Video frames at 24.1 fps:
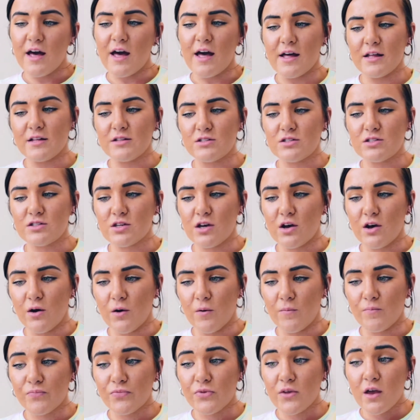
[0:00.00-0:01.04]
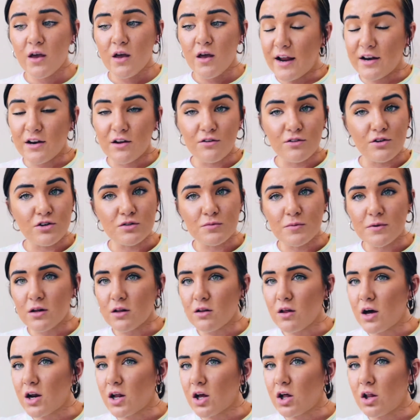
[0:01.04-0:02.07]
And so I know there's been a
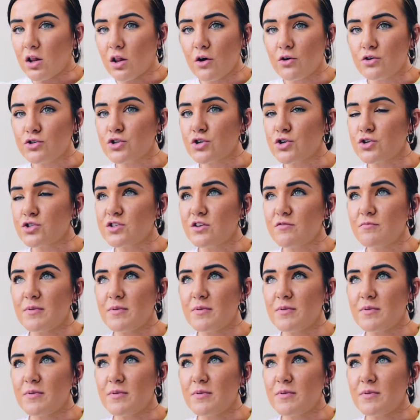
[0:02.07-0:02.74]
lot of closures of